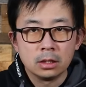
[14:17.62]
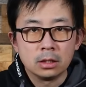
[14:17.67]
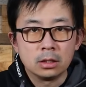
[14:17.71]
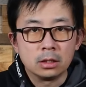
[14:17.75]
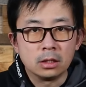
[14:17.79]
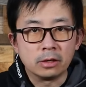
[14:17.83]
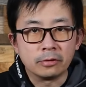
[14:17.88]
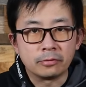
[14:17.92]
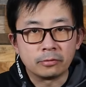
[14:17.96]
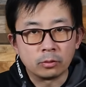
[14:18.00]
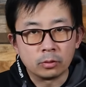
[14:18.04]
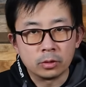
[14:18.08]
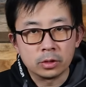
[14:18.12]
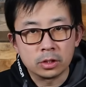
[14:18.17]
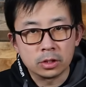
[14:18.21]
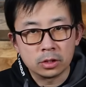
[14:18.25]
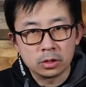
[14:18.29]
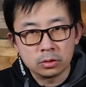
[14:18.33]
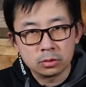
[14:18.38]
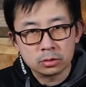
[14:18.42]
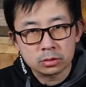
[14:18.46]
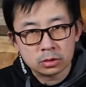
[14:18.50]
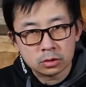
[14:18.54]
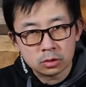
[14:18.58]
if we
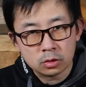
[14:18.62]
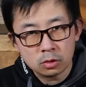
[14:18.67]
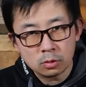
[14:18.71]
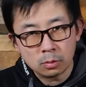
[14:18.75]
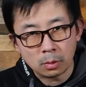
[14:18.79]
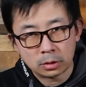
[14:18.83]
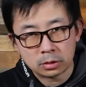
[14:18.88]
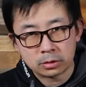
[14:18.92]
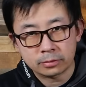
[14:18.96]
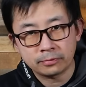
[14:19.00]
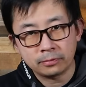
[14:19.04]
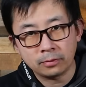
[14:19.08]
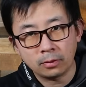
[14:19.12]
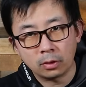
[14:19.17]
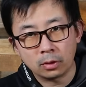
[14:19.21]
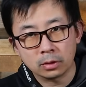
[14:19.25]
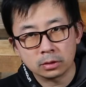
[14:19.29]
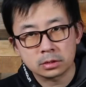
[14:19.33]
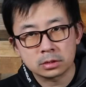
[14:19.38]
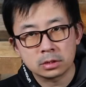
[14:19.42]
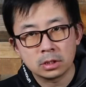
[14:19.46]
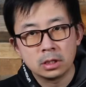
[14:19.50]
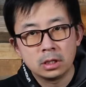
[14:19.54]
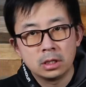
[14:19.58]
use too much
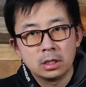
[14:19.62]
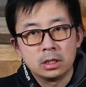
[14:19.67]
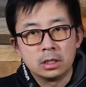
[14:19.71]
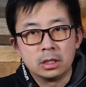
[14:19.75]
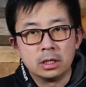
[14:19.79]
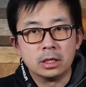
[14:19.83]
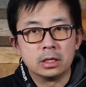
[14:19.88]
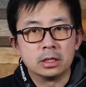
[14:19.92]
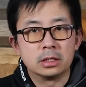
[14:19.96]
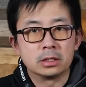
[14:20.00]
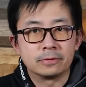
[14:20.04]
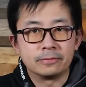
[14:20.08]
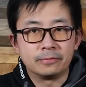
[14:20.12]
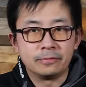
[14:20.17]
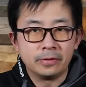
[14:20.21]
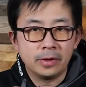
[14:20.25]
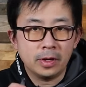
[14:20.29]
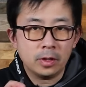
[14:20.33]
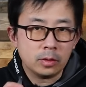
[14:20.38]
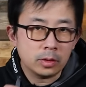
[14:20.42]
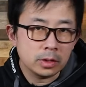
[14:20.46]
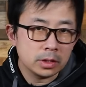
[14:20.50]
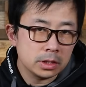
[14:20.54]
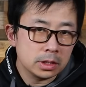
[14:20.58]
force, it is
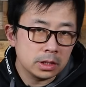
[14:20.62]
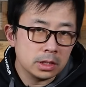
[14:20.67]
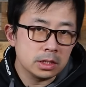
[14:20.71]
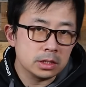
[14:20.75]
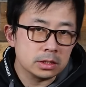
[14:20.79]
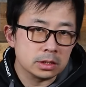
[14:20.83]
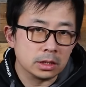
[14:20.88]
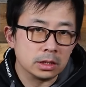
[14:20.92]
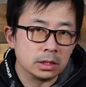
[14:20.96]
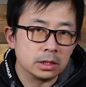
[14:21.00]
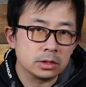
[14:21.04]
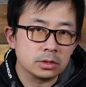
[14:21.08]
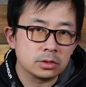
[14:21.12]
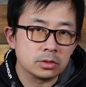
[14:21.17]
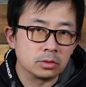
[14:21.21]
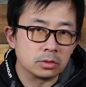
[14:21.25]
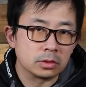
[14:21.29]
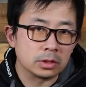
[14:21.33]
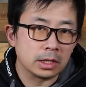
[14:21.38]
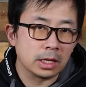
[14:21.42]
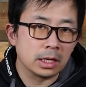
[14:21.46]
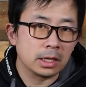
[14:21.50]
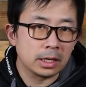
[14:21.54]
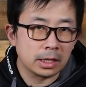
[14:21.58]
very easy to
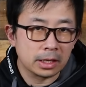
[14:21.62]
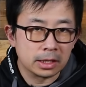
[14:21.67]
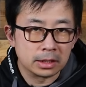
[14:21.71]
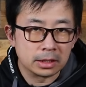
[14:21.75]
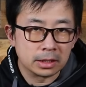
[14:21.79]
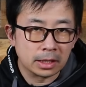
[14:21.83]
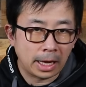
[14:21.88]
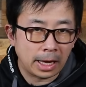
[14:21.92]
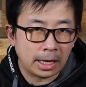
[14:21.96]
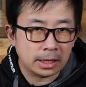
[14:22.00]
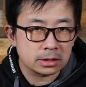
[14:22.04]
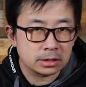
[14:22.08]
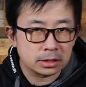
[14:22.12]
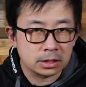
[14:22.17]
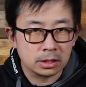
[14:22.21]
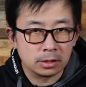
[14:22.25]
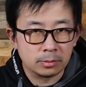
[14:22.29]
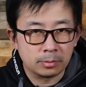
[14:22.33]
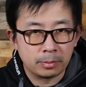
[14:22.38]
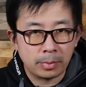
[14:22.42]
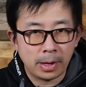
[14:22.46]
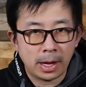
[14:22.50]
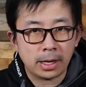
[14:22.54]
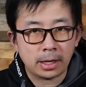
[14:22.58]
get a
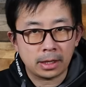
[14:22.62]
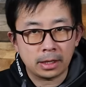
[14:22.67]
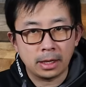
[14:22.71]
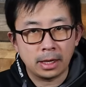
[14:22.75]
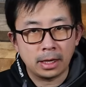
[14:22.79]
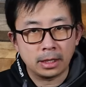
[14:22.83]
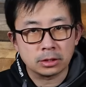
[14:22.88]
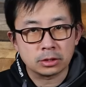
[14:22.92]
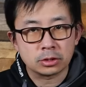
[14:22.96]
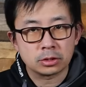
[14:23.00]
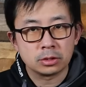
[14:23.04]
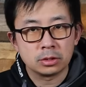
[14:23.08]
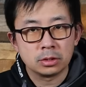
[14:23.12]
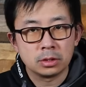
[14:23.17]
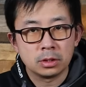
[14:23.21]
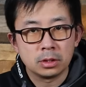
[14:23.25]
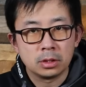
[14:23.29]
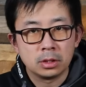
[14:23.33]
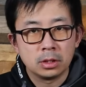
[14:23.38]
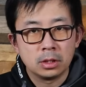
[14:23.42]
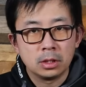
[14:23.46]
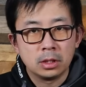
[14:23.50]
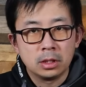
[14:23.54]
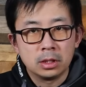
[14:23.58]
nasty backlash
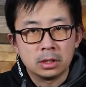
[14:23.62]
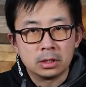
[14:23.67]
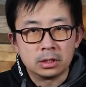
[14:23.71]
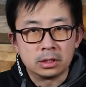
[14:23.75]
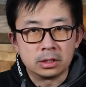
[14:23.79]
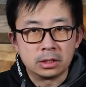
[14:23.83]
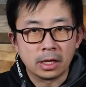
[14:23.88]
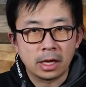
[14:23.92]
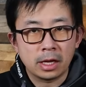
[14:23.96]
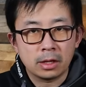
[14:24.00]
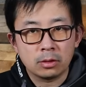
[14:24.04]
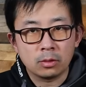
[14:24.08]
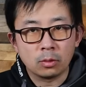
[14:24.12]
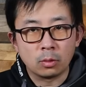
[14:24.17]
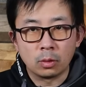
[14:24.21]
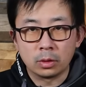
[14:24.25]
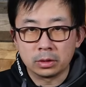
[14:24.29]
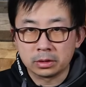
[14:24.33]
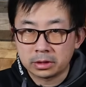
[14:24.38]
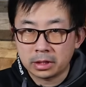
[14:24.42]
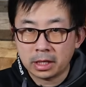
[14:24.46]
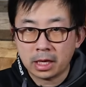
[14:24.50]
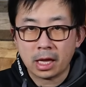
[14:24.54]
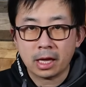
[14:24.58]
than
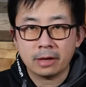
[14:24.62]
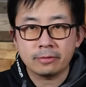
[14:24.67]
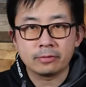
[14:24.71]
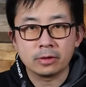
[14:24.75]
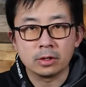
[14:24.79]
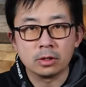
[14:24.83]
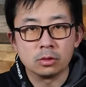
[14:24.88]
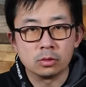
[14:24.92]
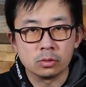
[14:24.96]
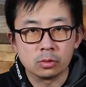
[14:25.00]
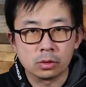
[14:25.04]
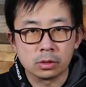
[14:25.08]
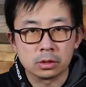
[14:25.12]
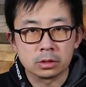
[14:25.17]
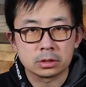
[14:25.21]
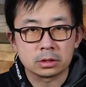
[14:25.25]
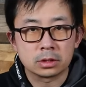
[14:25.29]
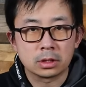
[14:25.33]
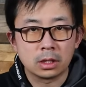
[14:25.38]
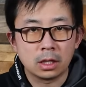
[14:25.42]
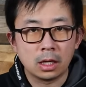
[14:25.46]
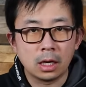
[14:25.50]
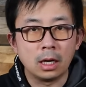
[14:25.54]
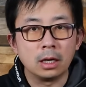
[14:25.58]
with heavier lures
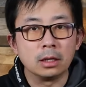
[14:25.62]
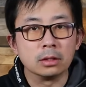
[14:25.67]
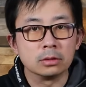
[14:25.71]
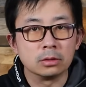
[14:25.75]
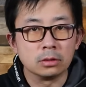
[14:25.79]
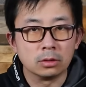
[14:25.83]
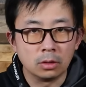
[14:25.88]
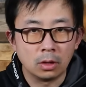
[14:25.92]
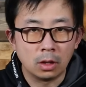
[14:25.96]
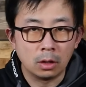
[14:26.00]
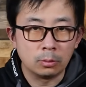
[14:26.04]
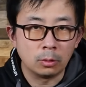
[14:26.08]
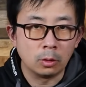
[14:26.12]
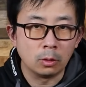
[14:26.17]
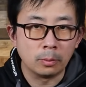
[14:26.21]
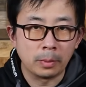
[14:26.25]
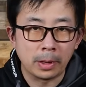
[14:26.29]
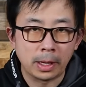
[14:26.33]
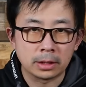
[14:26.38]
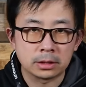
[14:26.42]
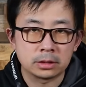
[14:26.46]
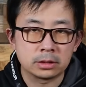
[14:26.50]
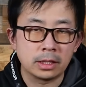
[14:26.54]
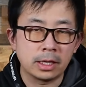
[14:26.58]
on normal
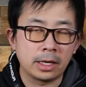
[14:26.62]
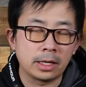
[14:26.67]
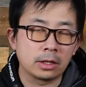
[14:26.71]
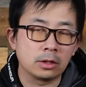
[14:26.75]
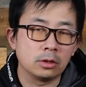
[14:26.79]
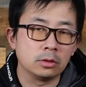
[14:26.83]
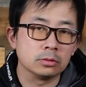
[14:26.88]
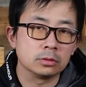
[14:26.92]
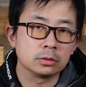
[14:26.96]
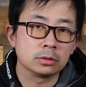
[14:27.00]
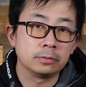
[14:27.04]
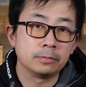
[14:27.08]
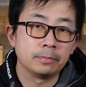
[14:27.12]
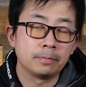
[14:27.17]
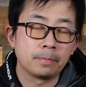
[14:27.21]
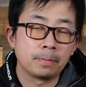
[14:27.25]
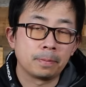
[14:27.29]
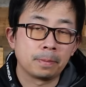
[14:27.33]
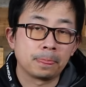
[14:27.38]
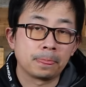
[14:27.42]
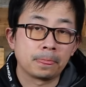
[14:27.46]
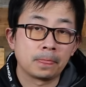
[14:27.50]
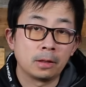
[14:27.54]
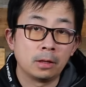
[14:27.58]
bass tackles.
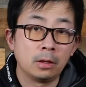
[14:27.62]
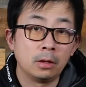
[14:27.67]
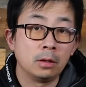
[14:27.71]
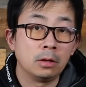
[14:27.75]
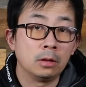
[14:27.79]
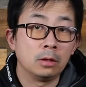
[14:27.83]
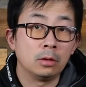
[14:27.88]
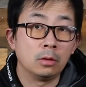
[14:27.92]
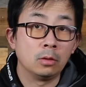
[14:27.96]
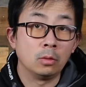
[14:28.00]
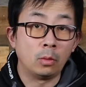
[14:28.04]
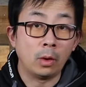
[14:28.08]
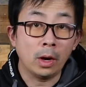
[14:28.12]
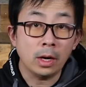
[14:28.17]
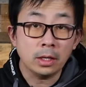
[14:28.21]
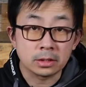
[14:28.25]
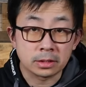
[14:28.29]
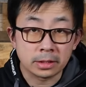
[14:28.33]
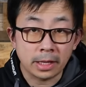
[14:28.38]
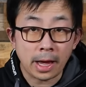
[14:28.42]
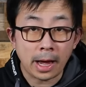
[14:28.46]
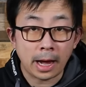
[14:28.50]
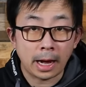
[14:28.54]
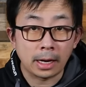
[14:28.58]
Why is
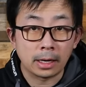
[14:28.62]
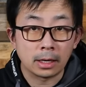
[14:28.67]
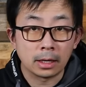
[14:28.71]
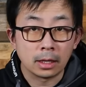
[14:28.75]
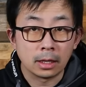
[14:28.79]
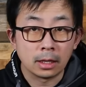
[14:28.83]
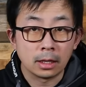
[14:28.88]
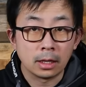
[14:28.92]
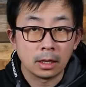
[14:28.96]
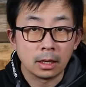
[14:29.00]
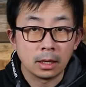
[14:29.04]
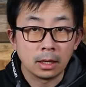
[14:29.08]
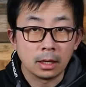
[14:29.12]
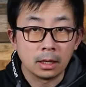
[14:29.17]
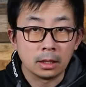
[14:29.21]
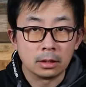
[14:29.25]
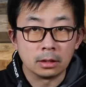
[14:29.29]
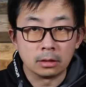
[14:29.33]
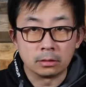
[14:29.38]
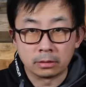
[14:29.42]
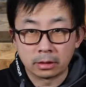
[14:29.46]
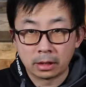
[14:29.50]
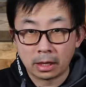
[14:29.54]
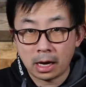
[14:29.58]
that?
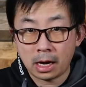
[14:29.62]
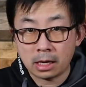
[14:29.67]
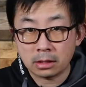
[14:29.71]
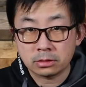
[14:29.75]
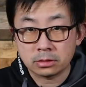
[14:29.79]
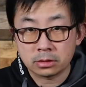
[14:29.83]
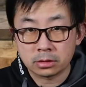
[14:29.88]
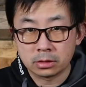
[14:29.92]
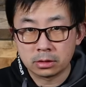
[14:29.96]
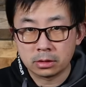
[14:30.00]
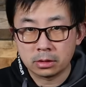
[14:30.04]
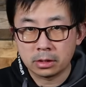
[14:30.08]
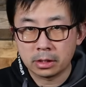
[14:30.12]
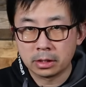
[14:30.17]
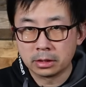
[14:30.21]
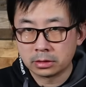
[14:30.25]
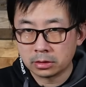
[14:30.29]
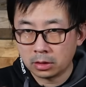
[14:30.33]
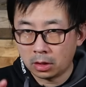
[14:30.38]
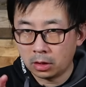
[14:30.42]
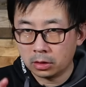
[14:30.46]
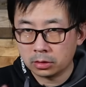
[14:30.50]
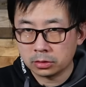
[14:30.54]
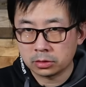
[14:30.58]
Now, the answer is
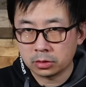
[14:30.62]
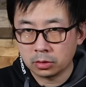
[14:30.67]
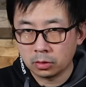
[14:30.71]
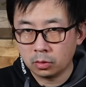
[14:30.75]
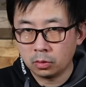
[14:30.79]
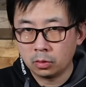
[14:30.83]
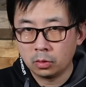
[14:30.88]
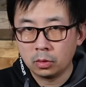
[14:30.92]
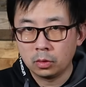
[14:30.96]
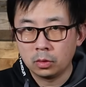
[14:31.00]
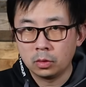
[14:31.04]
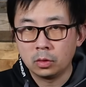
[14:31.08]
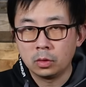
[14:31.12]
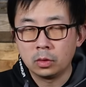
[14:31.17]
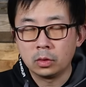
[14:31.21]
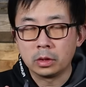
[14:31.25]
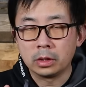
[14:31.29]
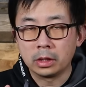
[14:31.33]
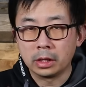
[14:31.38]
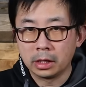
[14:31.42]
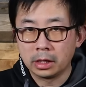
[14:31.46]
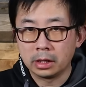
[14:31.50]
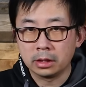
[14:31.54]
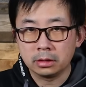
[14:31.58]
also
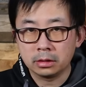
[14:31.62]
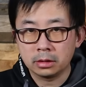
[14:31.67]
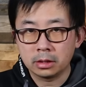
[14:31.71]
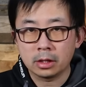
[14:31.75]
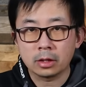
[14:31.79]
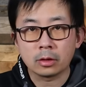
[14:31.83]
in the